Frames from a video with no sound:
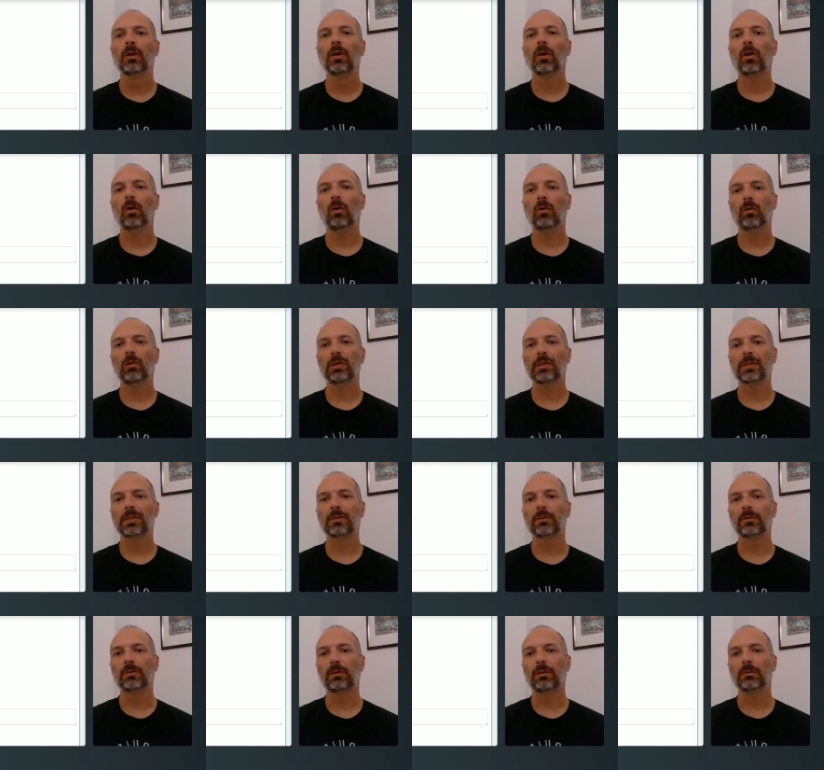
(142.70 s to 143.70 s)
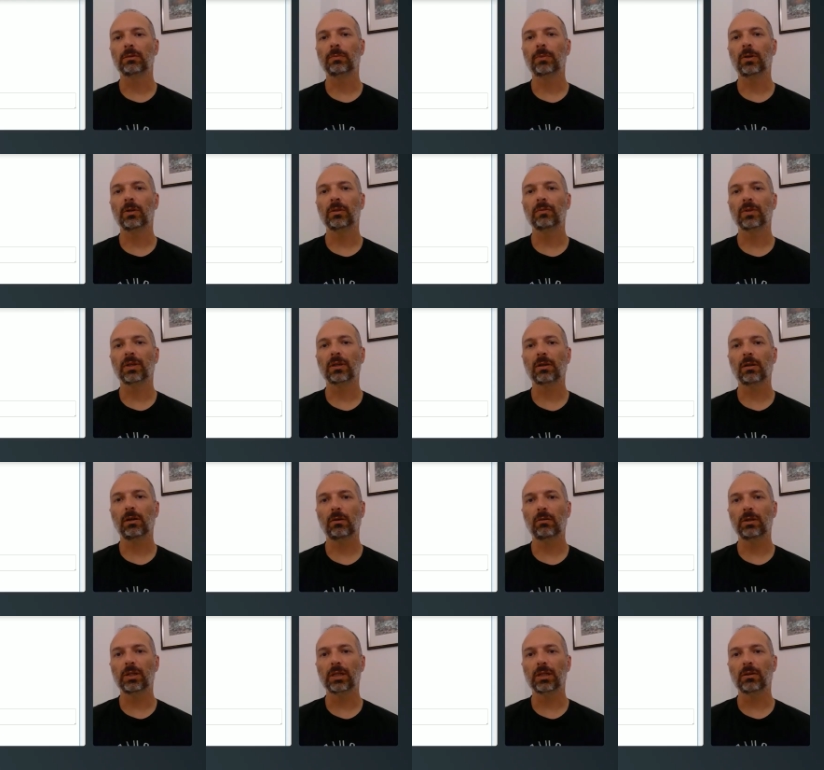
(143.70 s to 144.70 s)
also automotive and
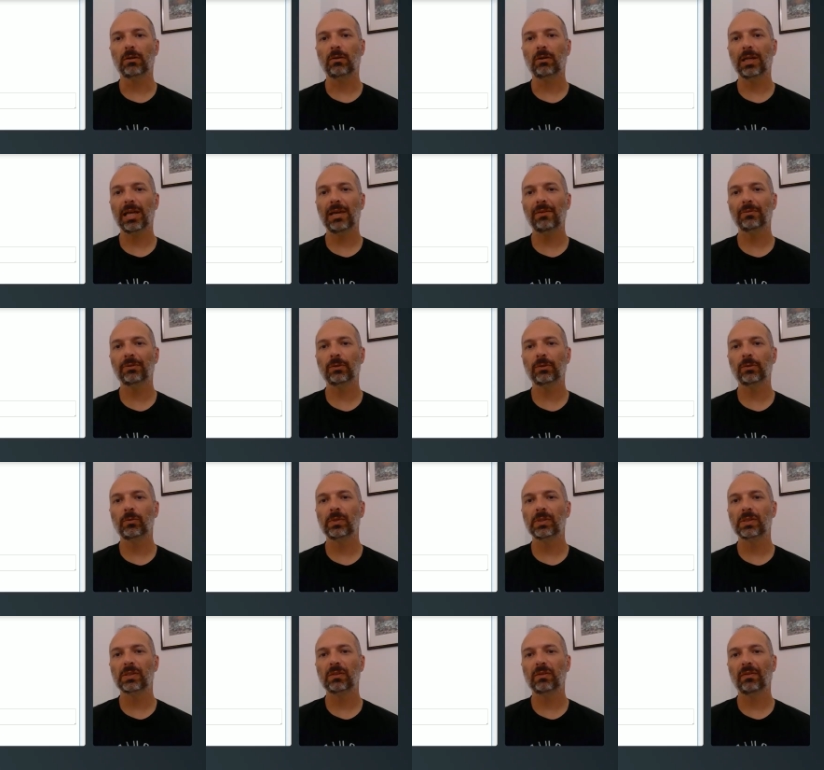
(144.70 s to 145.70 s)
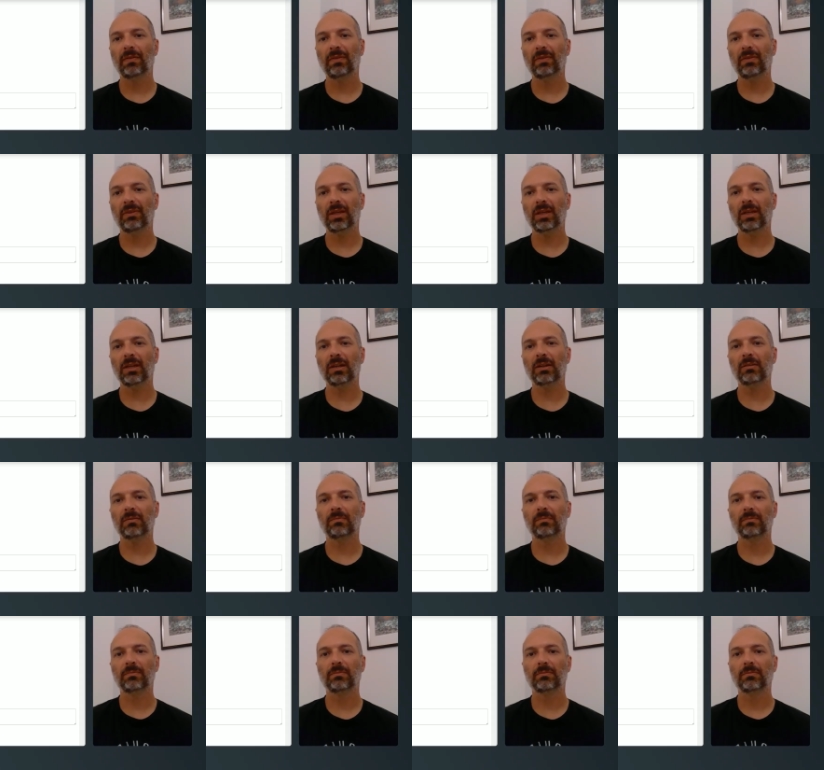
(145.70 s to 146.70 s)
clothing, all I have to do is ticking
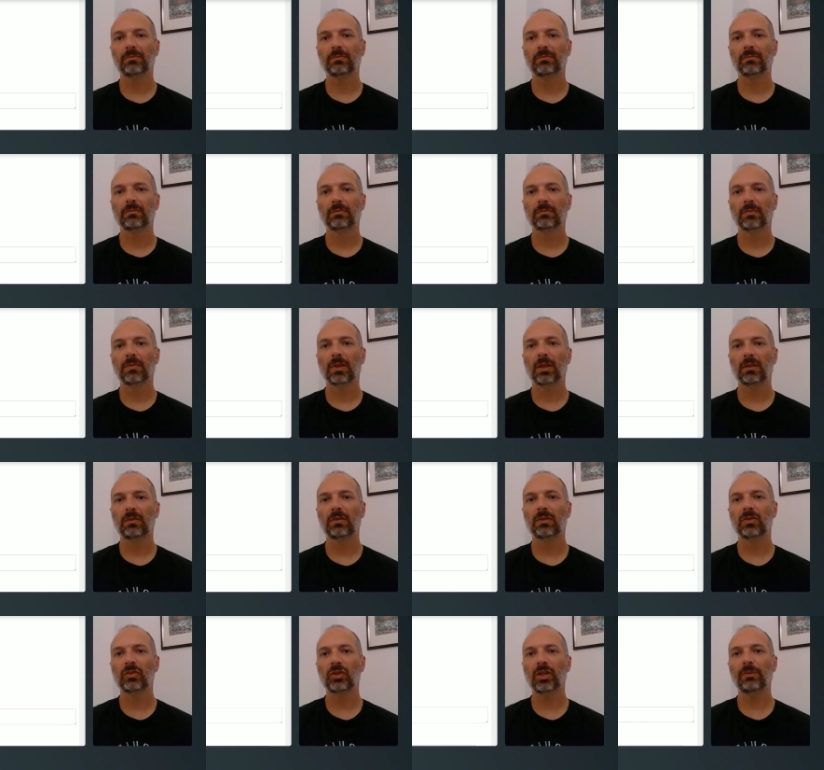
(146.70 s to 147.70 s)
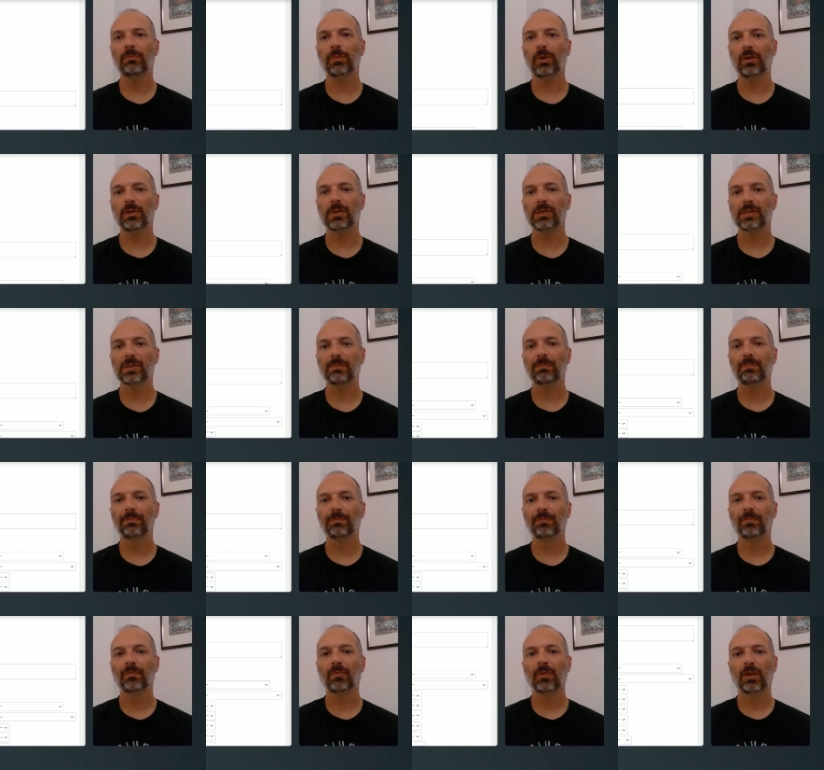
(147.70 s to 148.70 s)
this checkbox
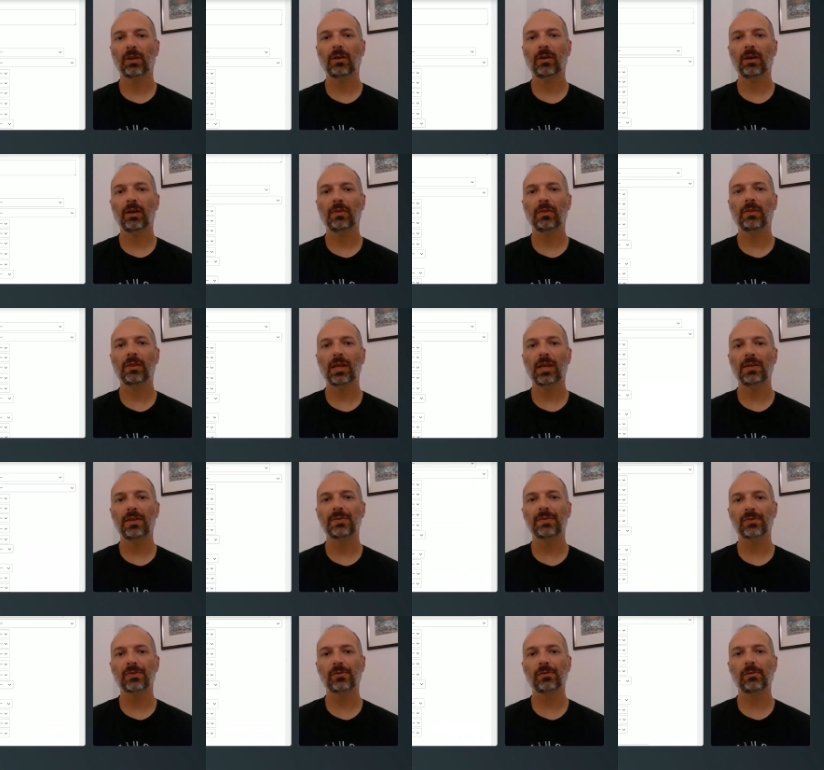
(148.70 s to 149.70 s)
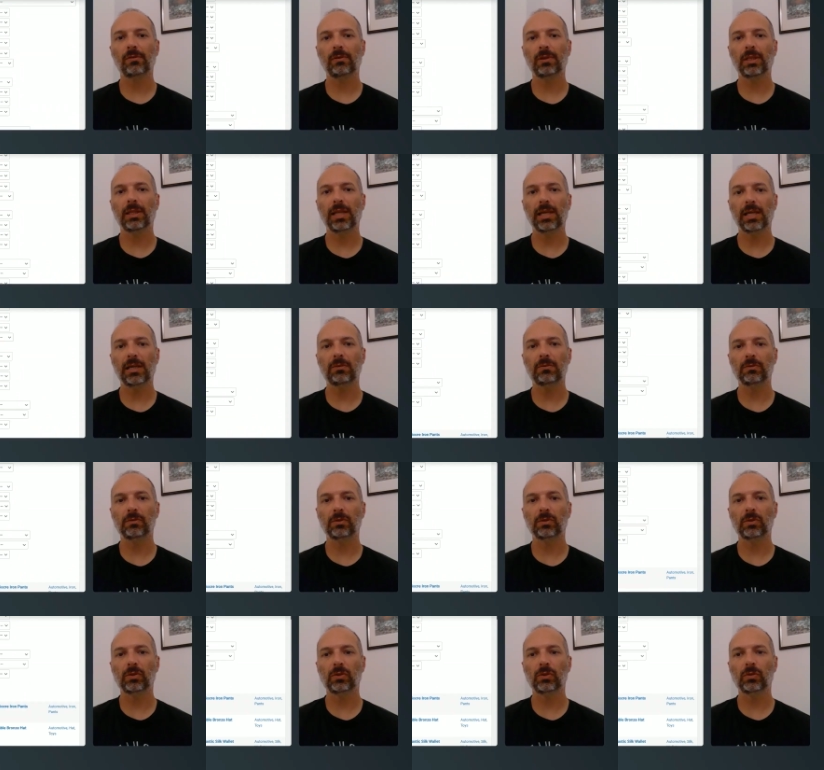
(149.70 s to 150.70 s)
and then scroll
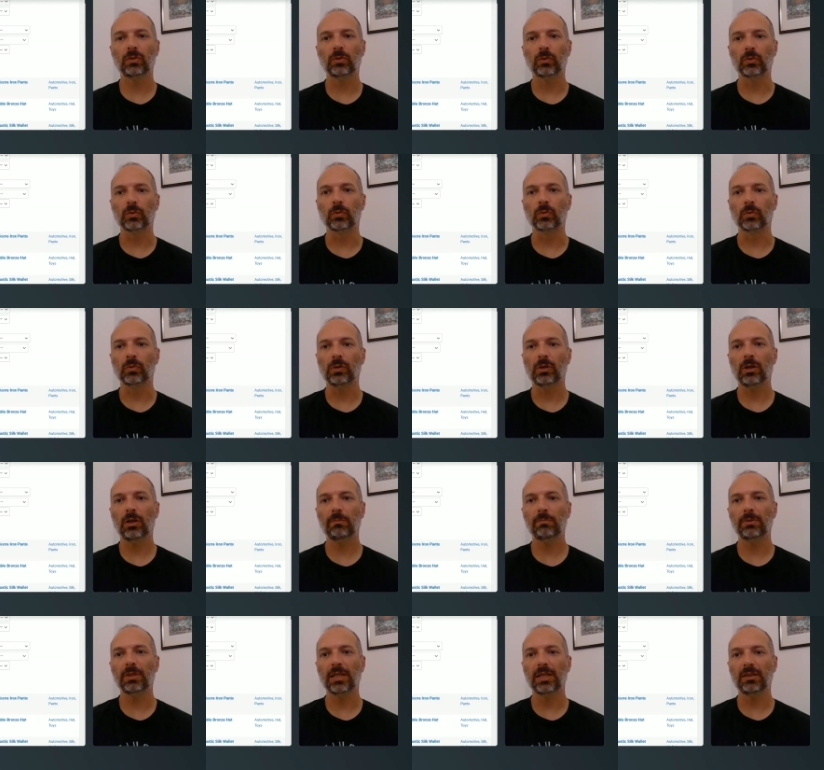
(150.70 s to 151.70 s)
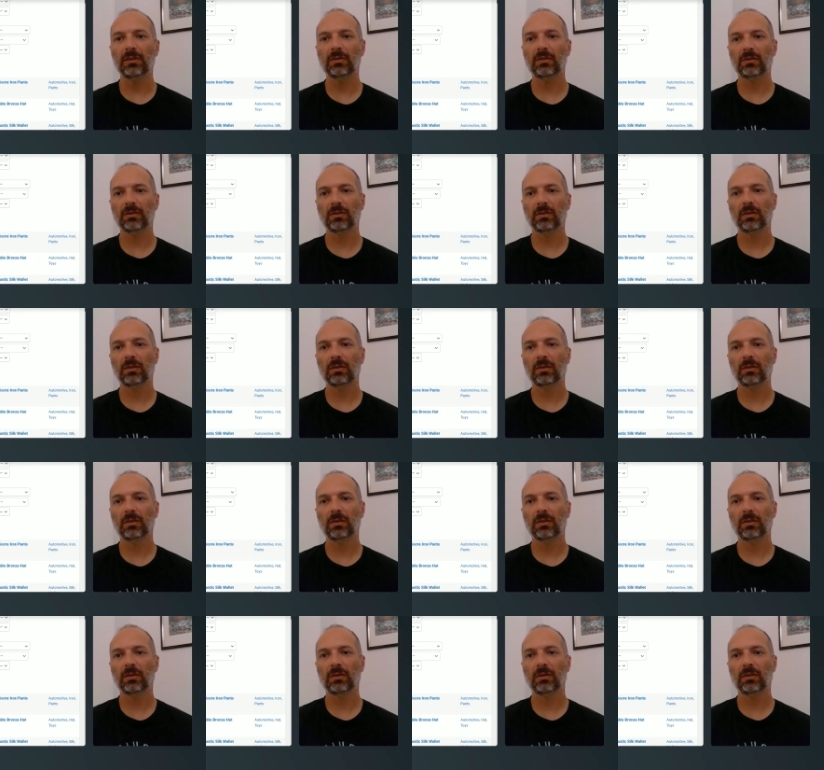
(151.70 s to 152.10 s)
down to update.